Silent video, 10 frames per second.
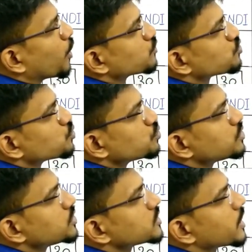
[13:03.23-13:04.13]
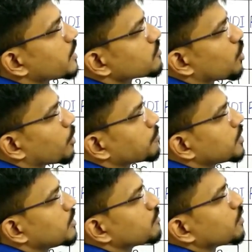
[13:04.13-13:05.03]
students has
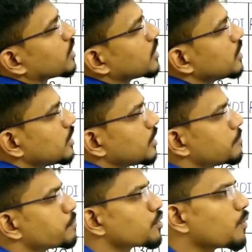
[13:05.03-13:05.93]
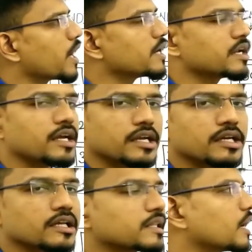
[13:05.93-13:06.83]
opted for Hindi
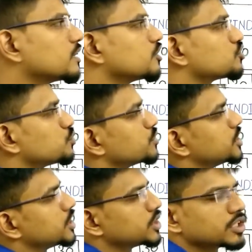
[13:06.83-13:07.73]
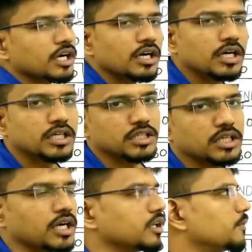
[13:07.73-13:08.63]
provided that the student is a
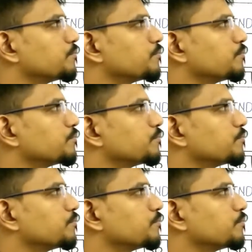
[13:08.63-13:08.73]
girl.